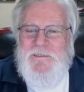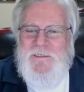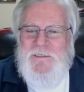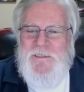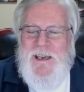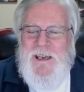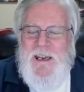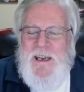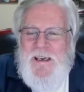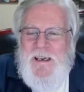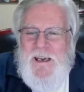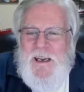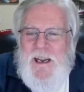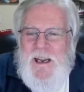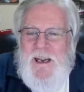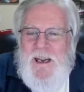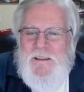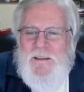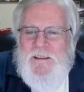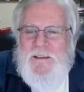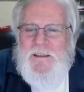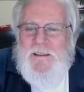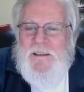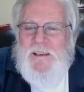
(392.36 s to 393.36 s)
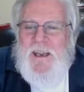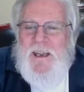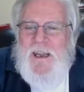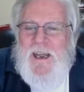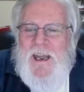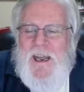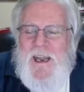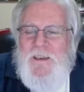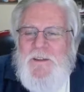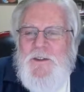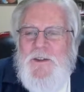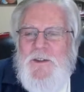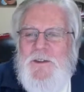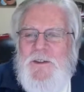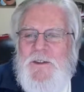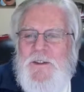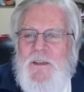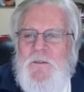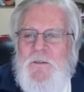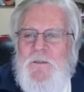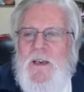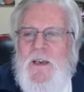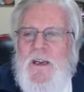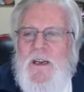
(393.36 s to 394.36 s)
I just
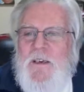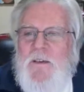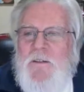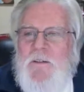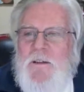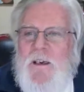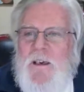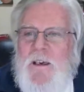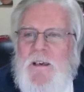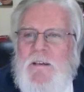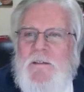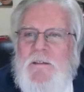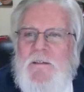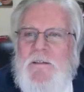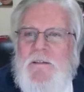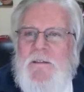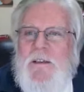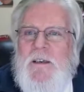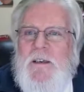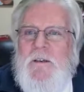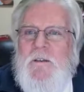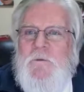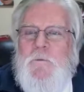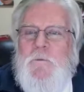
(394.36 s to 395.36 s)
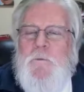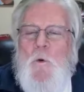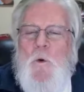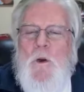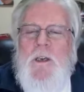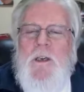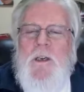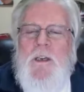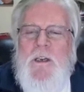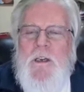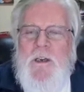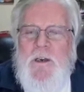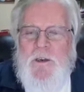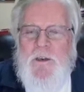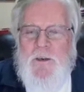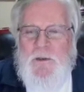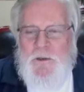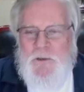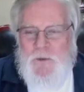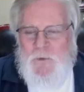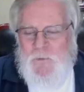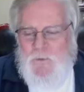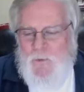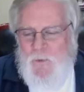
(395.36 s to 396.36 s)
have, in 40
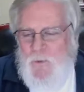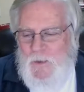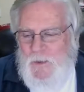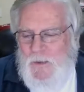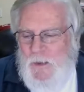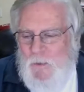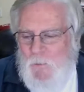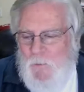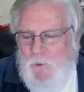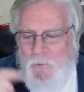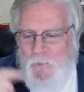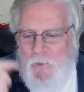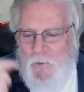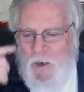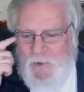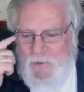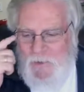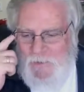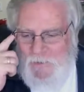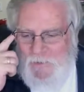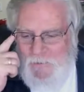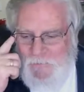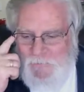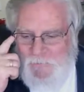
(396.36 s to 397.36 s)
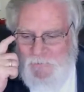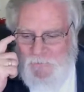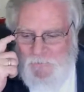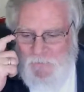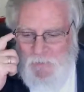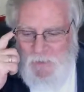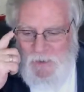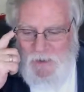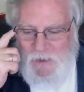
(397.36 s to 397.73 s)
years of doing network marketing, being